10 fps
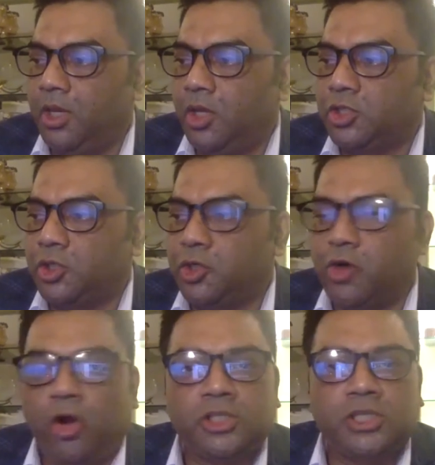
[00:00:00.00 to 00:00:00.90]
so
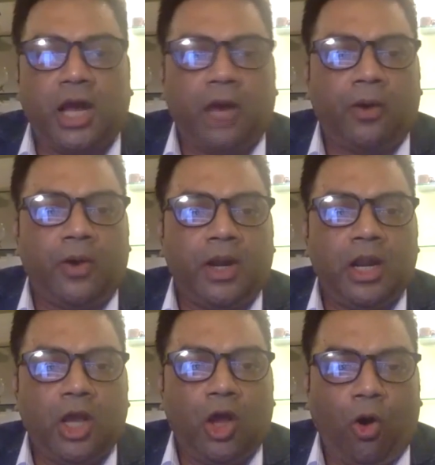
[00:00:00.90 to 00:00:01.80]
draws our
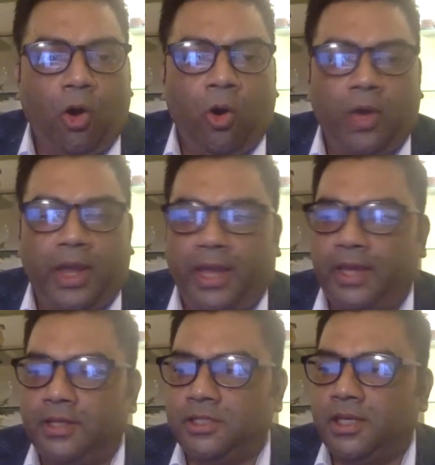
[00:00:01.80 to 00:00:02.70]
awe
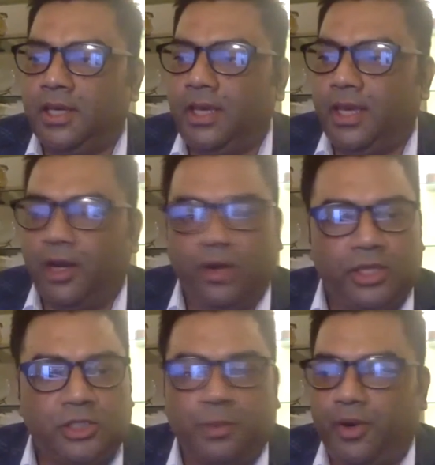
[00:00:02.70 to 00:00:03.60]
and
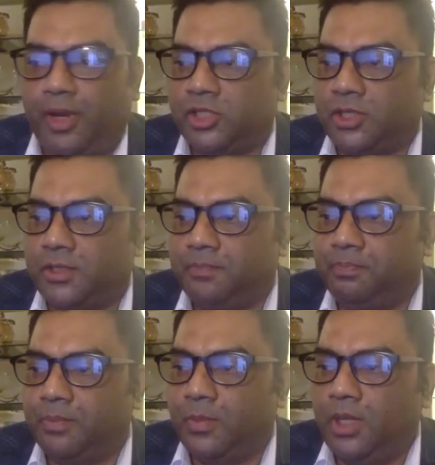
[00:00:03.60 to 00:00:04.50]
inspiration.
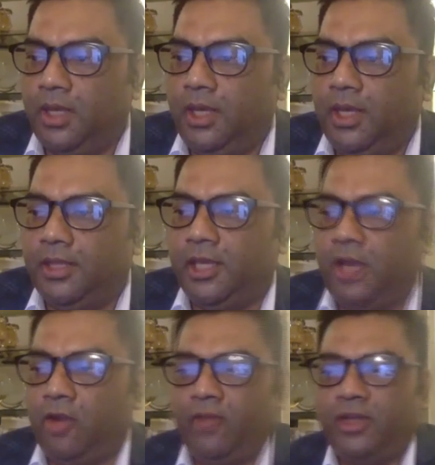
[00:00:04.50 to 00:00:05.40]
The
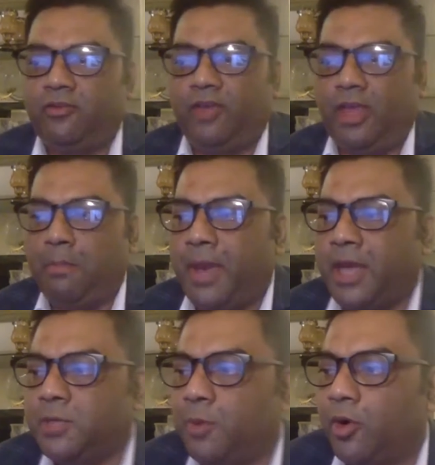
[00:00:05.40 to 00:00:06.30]
Innovative
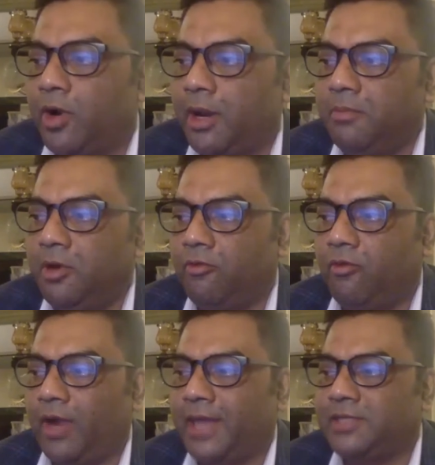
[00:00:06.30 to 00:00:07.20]
Impact Program for
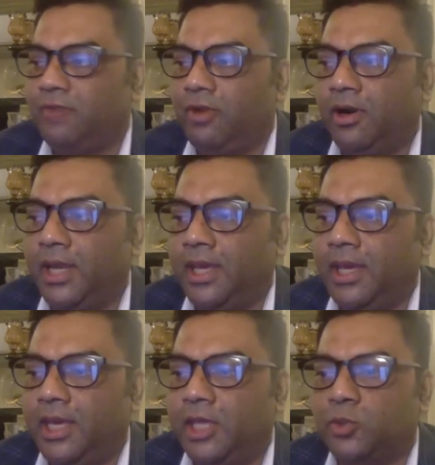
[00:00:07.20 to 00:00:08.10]
Active Learning
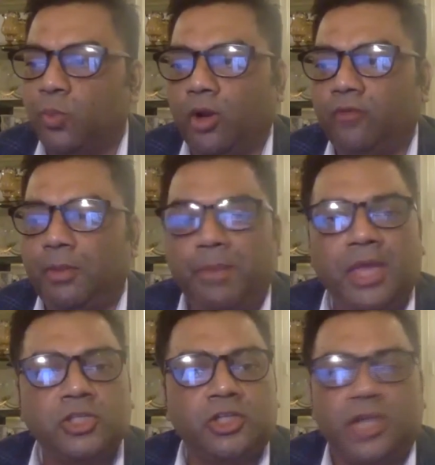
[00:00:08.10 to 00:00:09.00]
is one of the
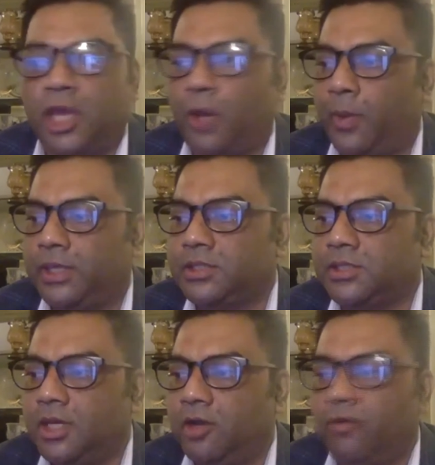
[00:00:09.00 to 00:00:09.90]
major takeaways
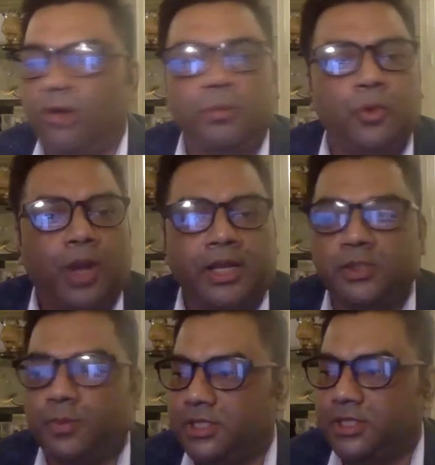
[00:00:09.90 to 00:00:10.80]
from tonight's
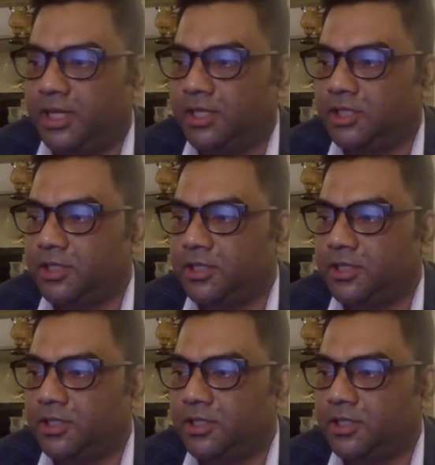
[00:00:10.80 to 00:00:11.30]
presentation.